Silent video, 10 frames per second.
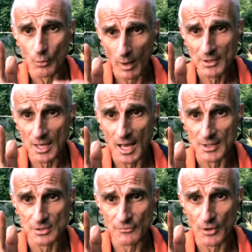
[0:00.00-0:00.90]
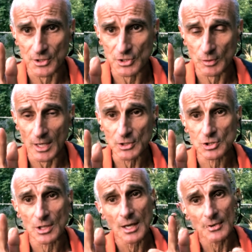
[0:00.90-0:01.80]
one side is very
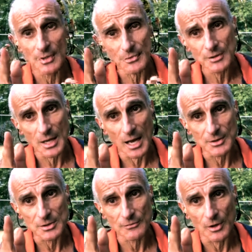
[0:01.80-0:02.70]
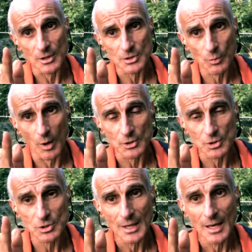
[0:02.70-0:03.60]
stretched, the other side is very
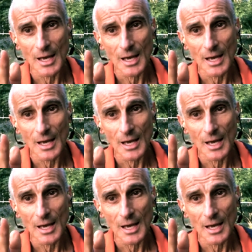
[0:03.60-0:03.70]
squashed.